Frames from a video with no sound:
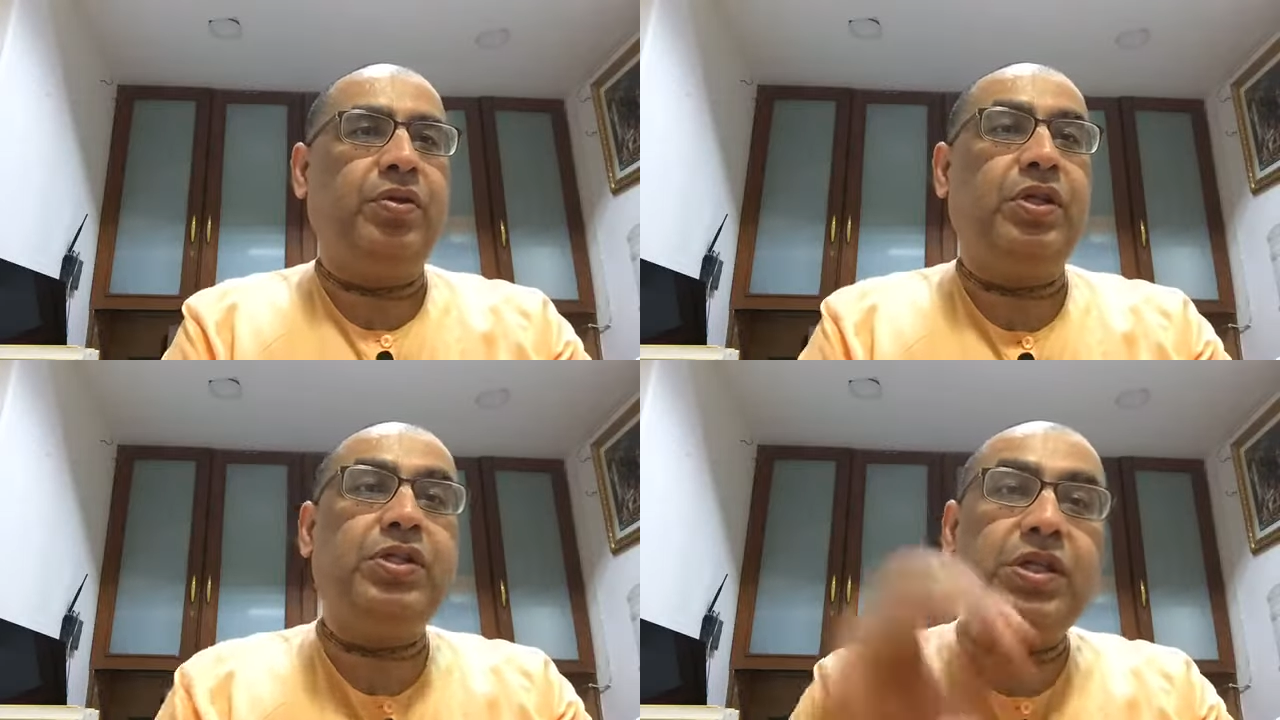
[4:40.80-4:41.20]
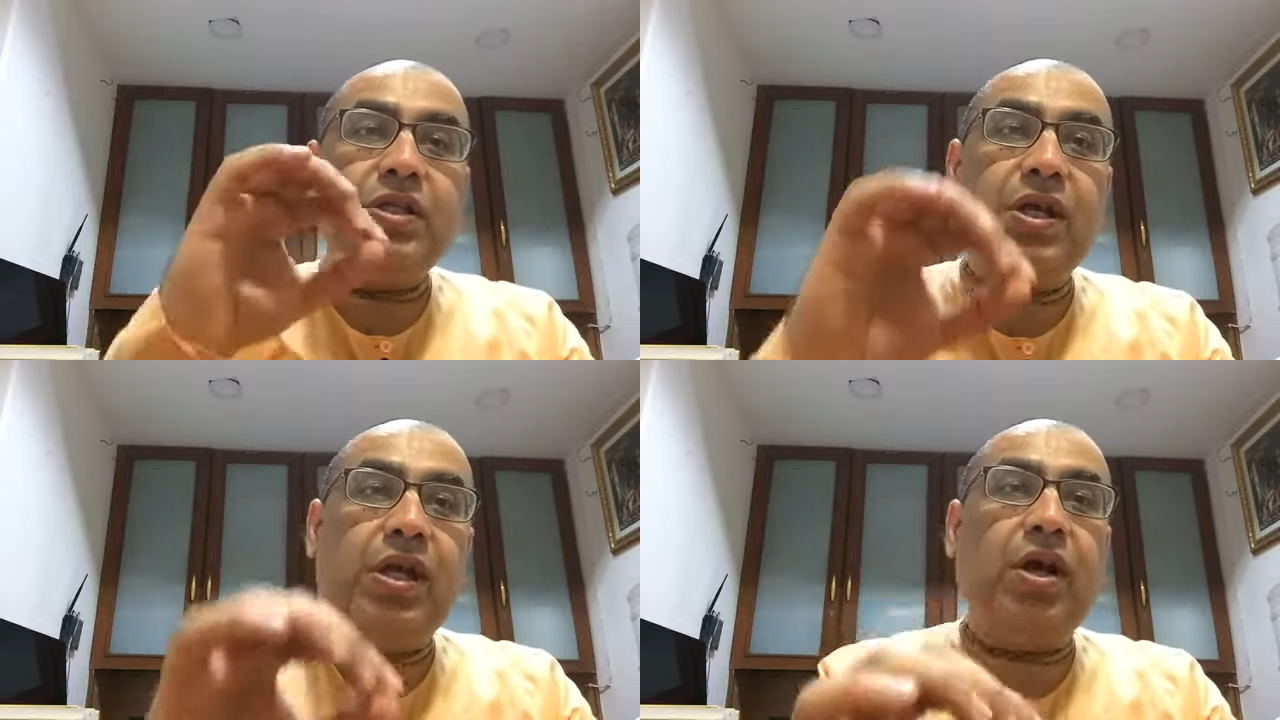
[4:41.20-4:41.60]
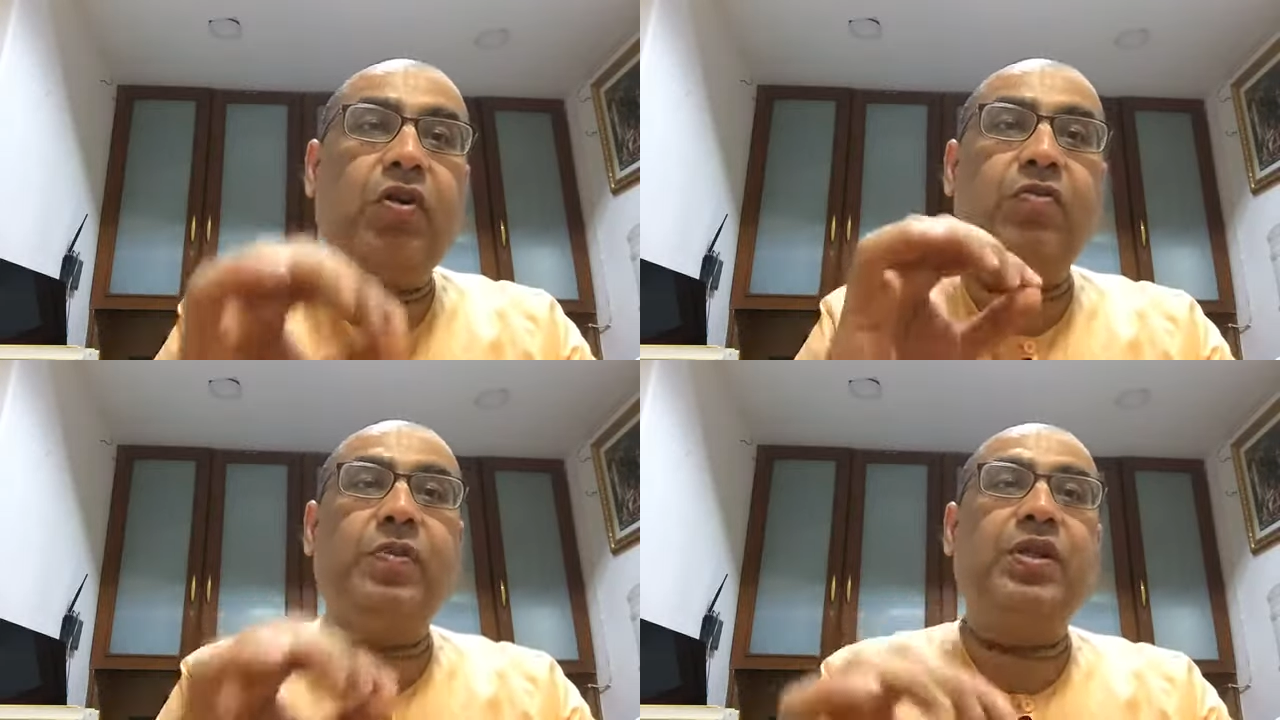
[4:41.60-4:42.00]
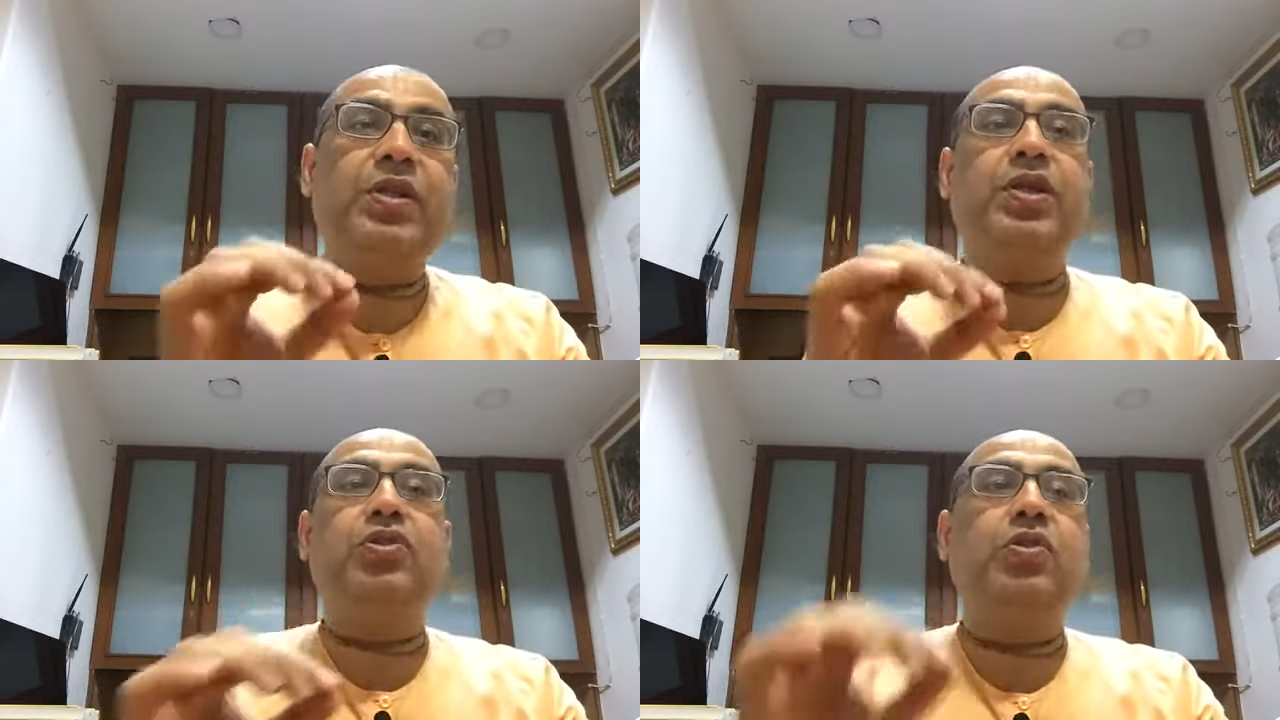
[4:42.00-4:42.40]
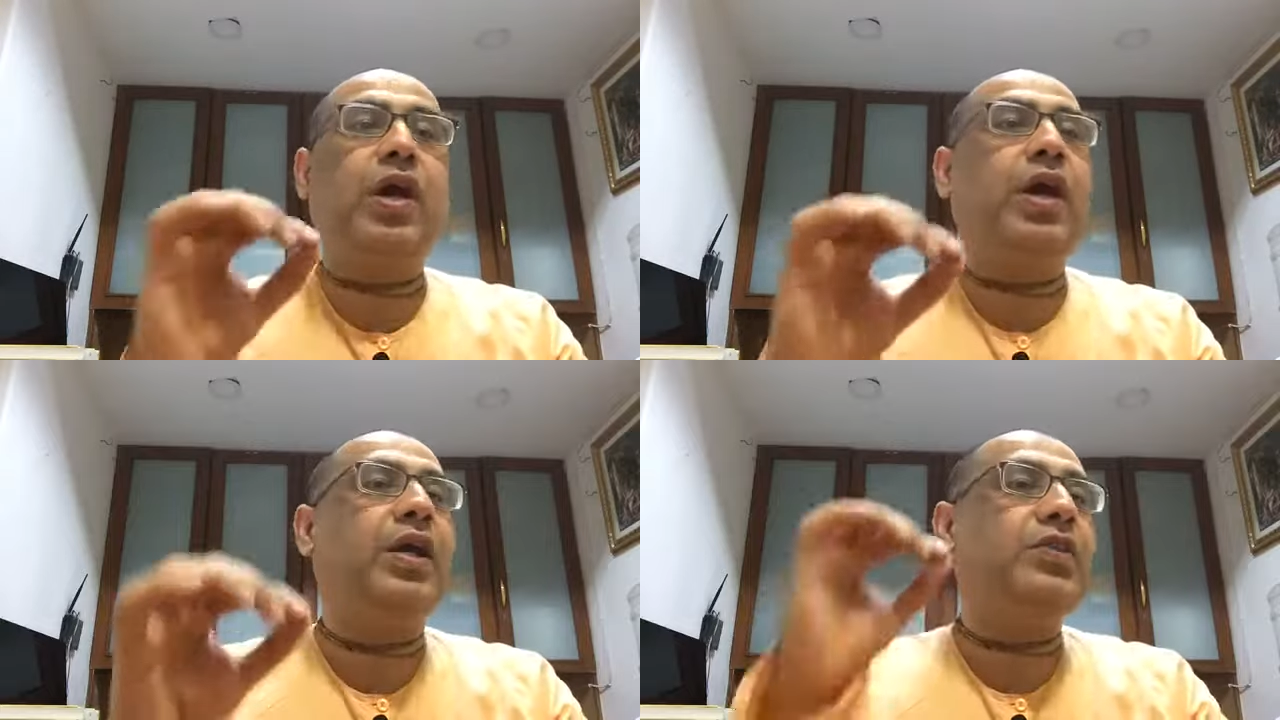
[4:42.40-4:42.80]
This is the love Mother Yashoda
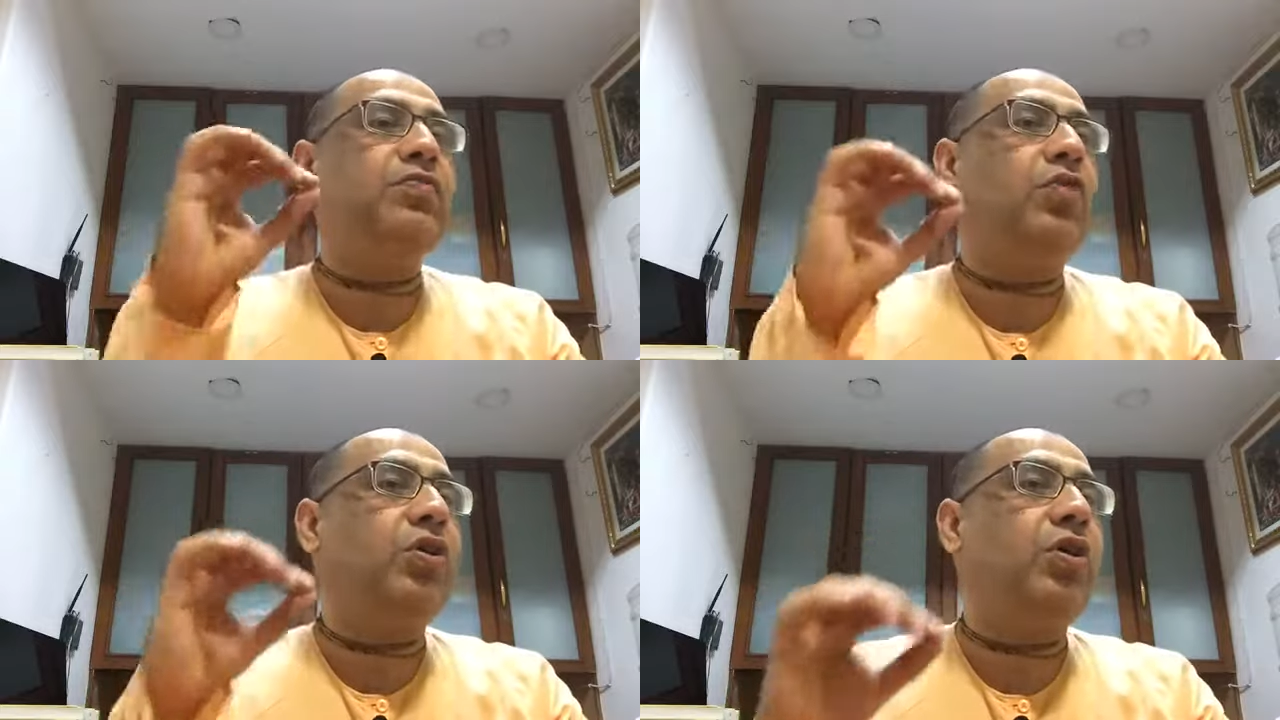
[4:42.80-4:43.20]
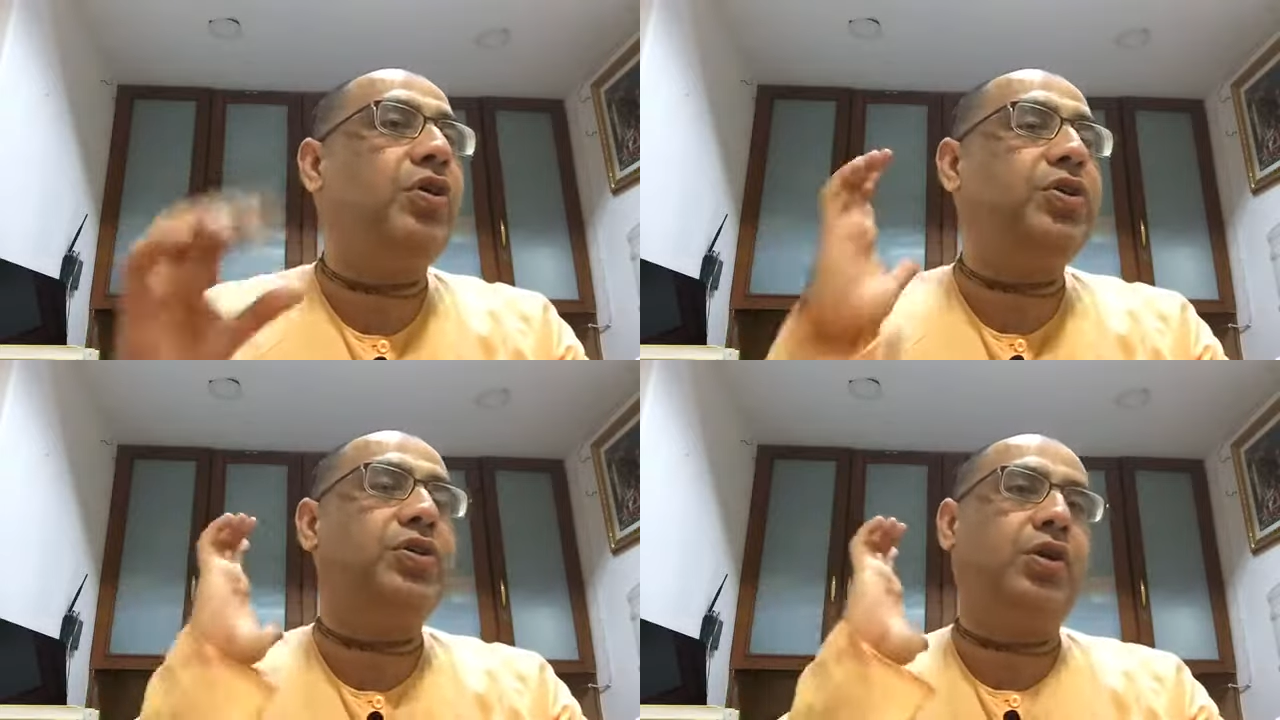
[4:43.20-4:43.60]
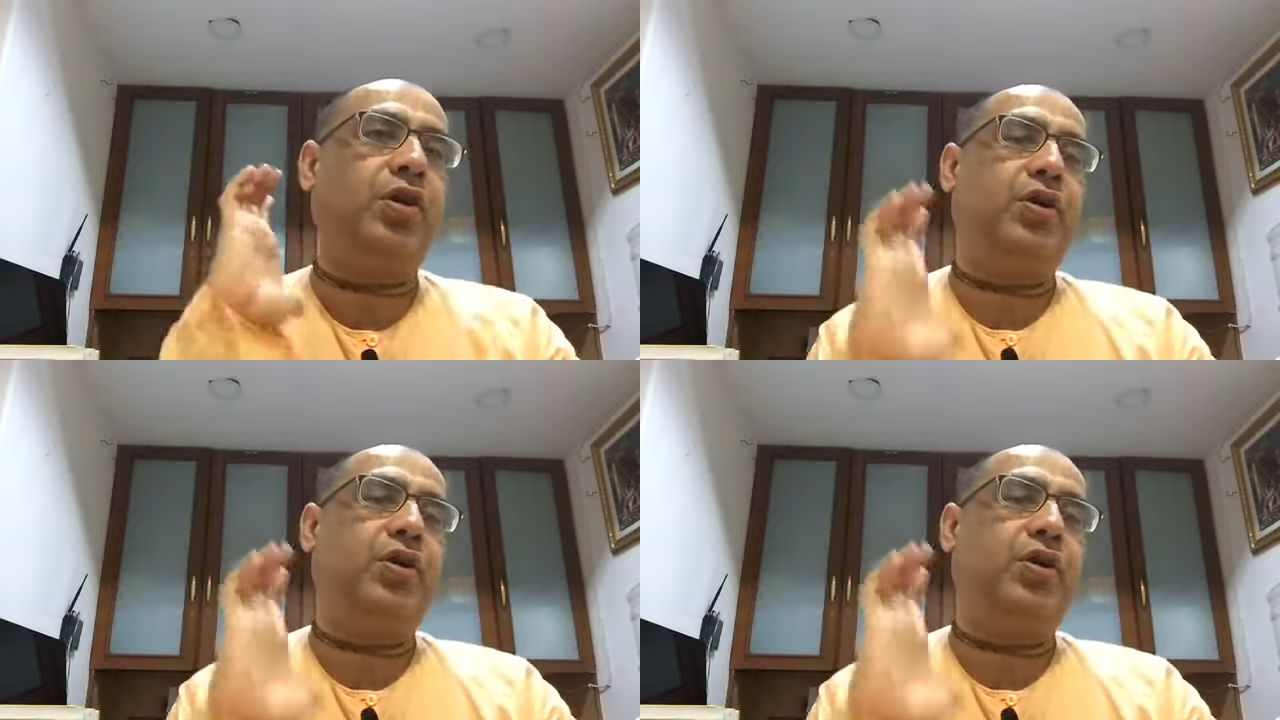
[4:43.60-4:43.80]
has for Krishna.